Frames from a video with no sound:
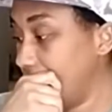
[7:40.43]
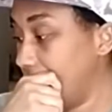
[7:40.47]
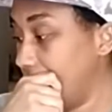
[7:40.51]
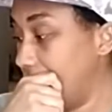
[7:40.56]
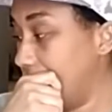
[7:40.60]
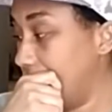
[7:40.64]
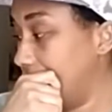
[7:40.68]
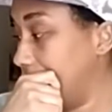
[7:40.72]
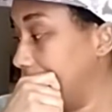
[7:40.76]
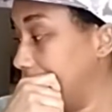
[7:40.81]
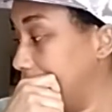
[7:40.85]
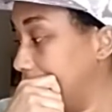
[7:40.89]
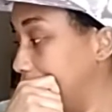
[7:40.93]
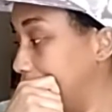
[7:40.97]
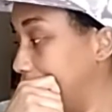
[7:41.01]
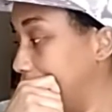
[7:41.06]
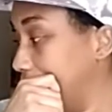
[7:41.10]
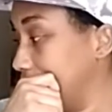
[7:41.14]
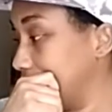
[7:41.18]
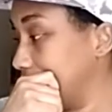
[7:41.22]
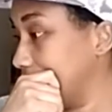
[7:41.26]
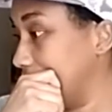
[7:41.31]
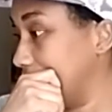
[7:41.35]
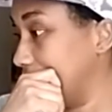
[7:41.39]
Um,
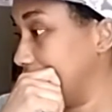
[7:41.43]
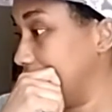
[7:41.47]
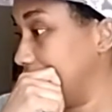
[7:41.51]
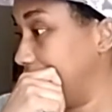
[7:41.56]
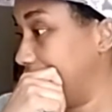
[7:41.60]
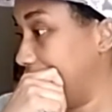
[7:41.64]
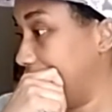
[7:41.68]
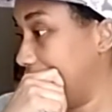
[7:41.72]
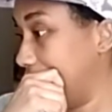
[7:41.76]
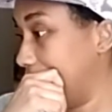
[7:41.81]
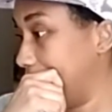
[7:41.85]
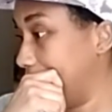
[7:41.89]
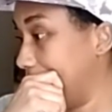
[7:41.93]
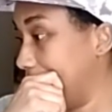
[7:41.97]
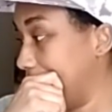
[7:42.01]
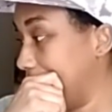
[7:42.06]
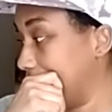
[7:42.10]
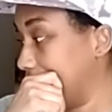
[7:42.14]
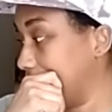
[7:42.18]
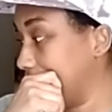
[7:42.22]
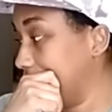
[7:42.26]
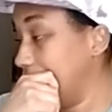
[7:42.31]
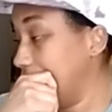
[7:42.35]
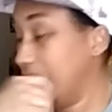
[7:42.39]
what else did I do for
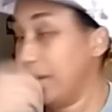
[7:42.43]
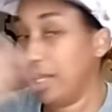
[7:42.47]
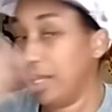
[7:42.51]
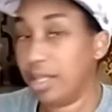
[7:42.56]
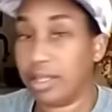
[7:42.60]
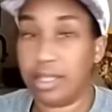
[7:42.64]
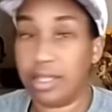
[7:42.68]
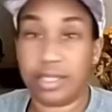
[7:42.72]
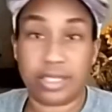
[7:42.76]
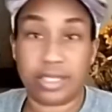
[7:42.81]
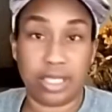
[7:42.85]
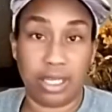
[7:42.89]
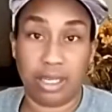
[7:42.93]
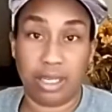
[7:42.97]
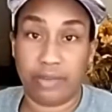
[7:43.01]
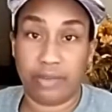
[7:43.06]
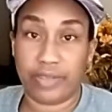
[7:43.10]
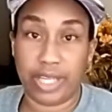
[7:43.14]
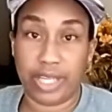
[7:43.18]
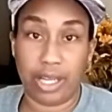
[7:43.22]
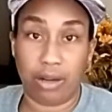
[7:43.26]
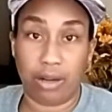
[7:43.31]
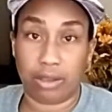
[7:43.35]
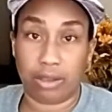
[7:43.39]
Ibotta? The
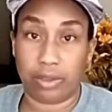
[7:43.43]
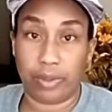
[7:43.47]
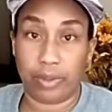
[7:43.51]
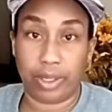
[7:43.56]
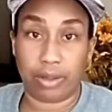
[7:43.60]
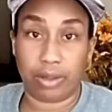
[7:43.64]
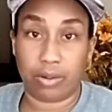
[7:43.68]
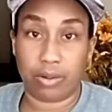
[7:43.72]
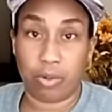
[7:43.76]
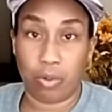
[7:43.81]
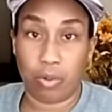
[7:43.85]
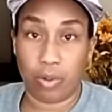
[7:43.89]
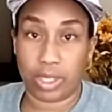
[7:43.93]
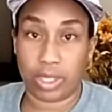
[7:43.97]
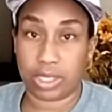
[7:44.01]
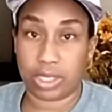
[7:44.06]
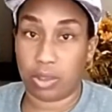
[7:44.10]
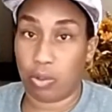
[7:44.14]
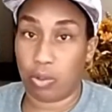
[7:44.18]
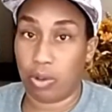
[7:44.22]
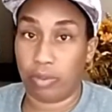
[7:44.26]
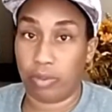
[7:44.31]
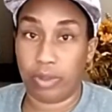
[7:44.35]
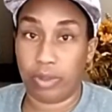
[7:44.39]
Dove, the Odorant, of
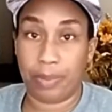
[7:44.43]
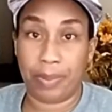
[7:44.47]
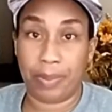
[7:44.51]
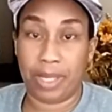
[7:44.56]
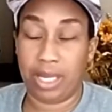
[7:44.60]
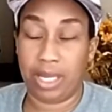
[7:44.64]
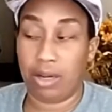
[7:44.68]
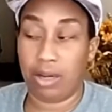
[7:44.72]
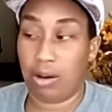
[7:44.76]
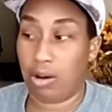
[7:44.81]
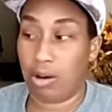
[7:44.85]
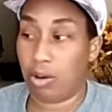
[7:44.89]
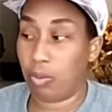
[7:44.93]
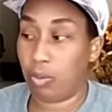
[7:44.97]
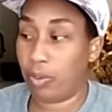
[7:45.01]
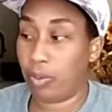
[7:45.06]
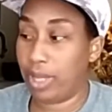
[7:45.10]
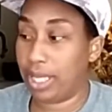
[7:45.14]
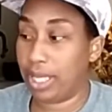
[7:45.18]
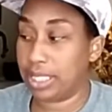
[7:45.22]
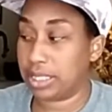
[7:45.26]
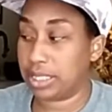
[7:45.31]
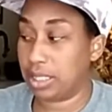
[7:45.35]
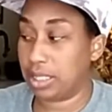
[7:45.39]
course, on repeat all
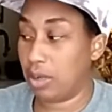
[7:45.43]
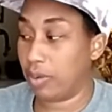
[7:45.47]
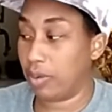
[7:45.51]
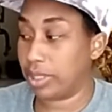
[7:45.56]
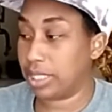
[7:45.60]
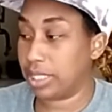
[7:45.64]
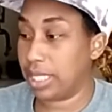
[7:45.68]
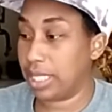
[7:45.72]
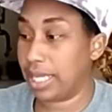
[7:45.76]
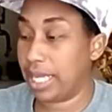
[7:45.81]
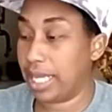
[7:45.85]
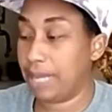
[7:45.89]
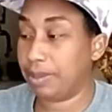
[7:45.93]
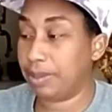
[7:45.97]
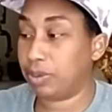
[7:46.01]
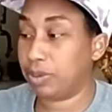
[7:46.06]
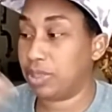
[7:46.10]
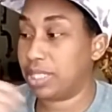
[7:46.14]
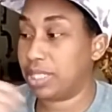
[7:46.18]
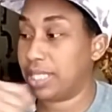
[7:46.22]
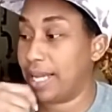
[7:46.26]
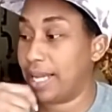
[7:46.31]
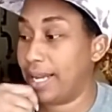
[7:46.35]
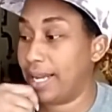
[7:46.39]
week. As long as it keeps
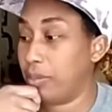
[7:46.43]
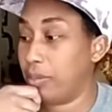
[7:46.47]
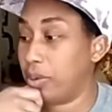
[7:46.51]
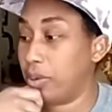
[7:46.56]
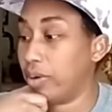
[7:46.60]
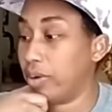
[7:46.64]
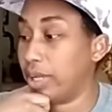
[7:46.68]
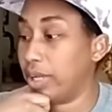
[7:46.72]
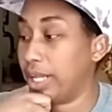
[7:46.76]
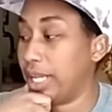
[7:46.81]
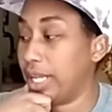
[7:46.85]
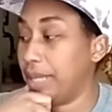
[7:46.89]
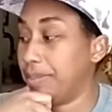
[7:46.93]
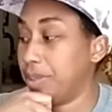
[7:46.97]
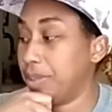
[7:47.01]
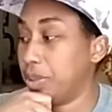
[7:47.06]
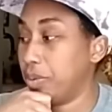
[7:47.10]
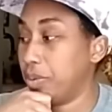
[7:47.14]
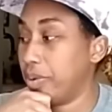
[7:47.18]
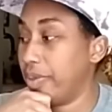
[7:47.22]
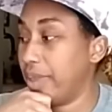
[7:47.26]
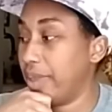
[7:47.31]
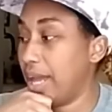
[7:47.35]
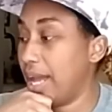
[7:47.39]
resetting, we're going to keep
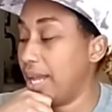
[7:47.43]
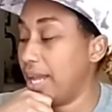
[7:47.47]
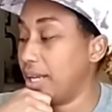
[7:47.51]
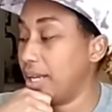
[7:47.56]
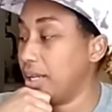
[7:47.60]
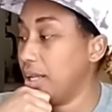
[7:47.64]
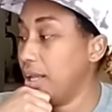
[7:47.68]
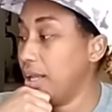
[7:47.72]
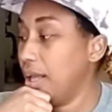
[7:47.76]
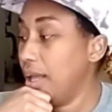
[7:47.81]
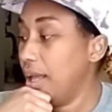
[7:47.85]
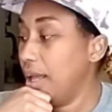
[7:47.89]
doing that.